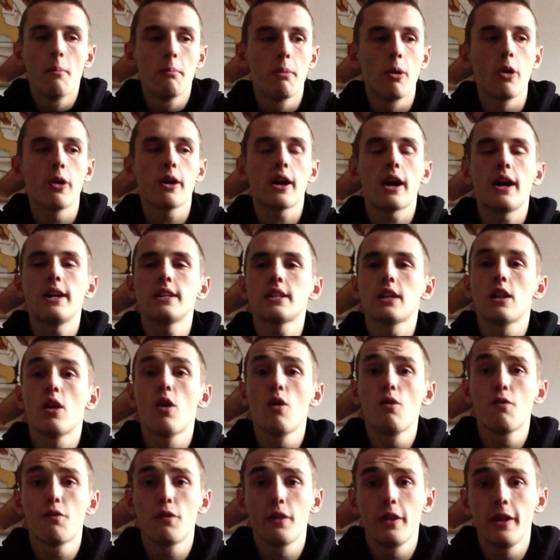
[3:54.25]
But guys, I'll
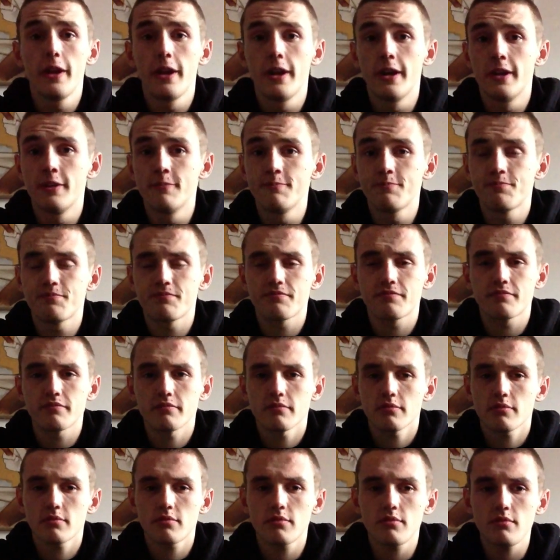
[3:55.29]
hopefully, I'll
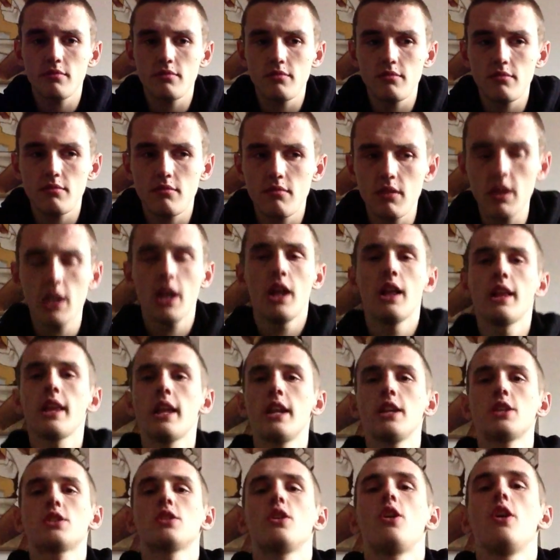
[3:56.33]

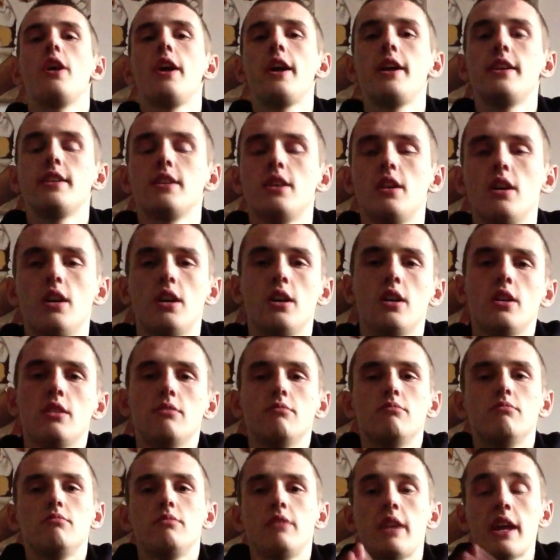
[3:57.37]
get it sorted
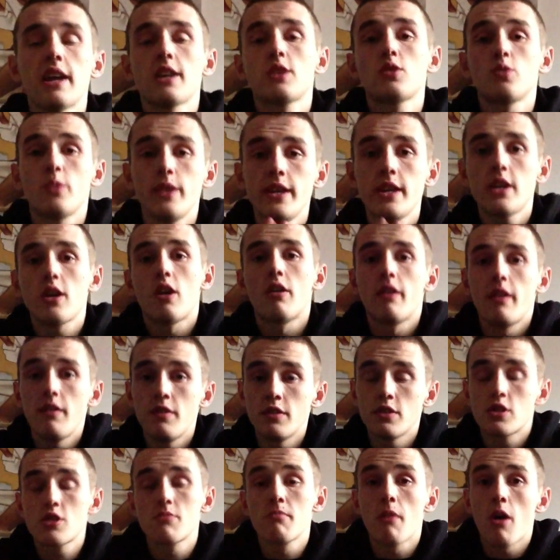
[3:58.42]
next week or
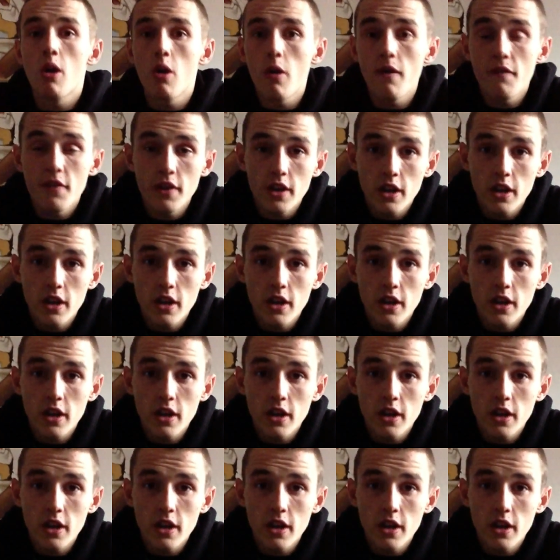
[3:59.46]
even tomorrow. If